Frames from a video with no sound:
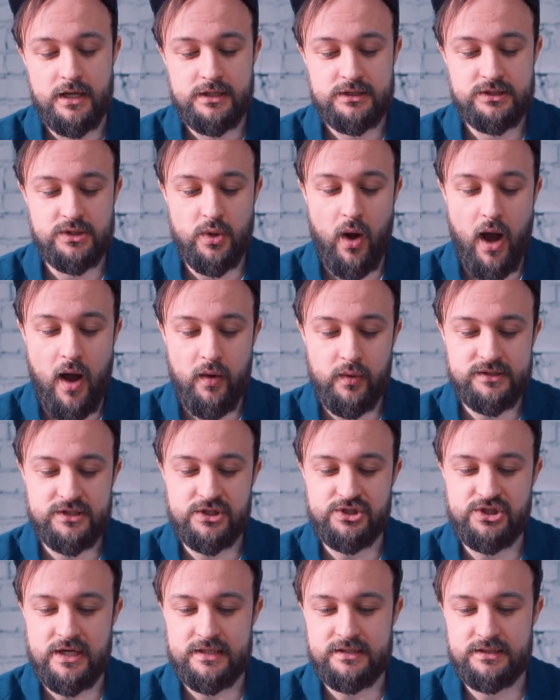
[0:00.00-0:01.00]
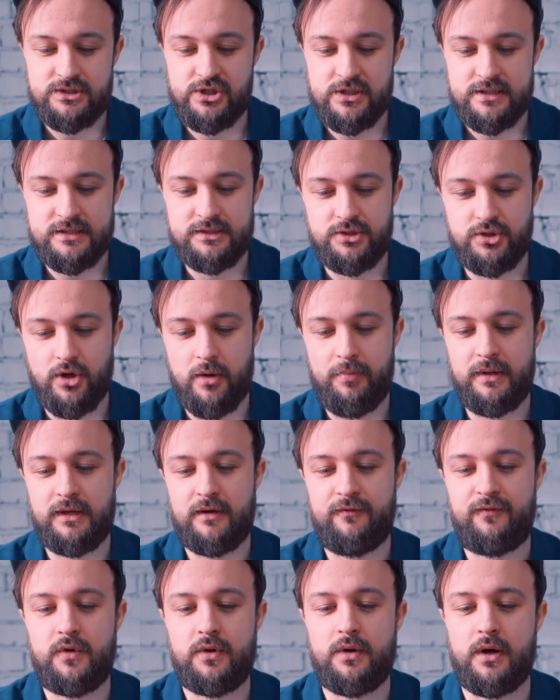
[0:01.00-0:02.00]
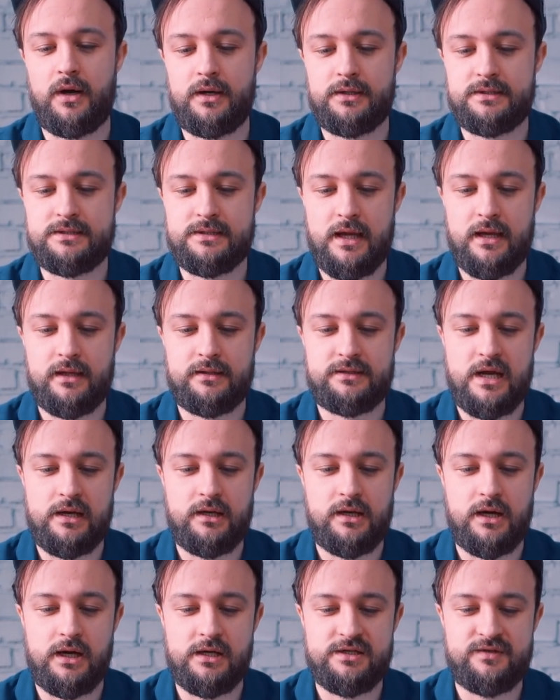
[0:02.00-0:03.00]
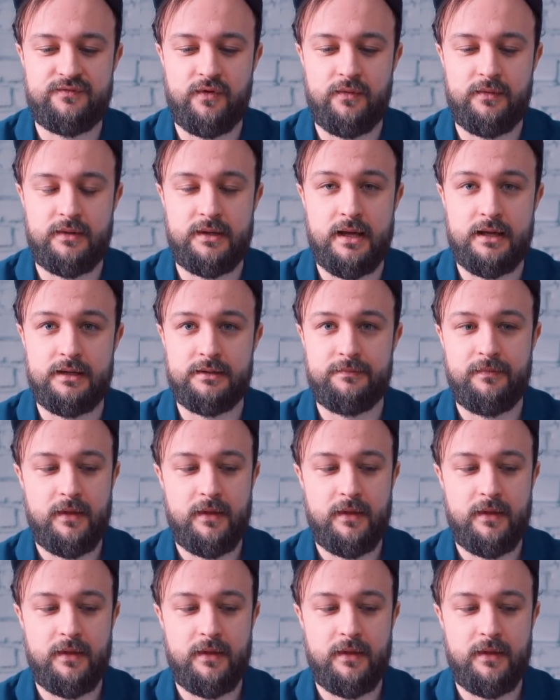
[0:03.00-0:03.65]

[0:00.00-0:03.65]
so I would suggest just dropping a few cards, like ten cards from the deck.